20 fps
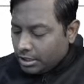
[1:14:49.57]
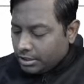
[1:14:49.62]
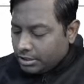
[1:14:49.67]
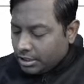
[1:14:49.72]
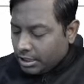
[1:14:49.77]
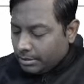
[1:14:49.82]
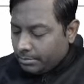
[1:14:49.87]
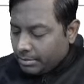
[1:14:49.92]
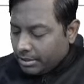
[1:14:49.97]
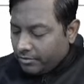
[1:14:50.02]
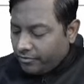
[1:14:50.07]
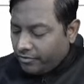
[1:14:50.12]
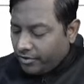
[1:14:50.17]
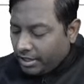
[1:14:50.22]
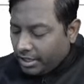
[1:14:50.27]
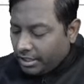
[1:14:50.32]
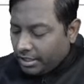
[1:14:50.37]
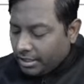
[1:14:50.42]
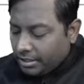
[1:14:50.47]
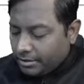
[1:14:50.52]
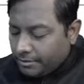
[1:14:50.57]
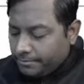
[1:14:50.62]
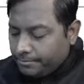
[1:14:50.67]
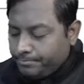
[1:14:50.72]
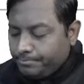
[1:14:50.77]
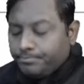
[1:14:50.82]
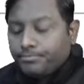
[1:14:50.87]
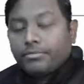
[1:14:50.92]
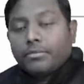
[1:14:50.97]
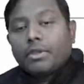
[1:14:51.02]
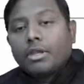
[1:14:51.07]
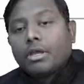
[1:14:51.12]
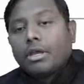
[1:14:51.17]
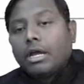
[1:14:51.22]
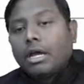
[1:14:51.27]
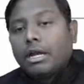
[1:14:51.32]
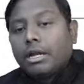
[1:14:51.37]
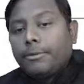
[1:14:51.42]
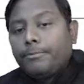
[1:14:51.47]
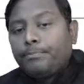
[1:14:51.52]
Treatment failure.
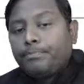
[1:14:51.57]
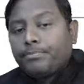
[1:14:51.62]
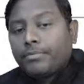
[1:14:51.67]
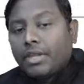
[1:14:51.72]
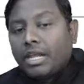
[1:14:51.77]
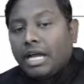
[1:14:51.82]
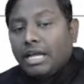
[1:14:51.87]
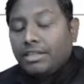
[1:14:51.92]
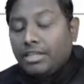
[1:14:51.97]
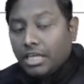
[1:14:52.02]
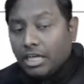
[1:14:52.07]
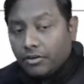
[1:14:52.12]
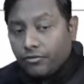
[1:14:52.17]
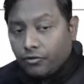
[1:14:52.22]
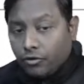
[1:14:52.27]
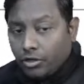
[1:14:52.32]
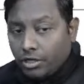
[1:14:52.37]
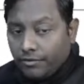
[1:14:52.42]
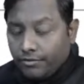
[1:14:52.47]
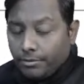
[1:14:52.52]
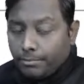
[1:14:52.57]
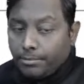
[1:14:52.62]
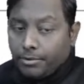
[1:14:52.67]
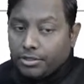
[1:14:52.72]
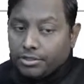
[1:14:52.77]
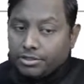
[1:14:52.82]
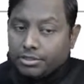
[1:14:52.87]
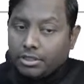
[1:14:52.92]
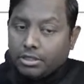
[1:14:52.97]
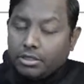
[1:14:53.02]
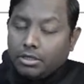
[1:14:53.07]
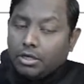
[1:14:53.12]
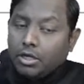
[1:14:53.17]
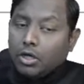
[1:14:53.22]
And therefore, if a person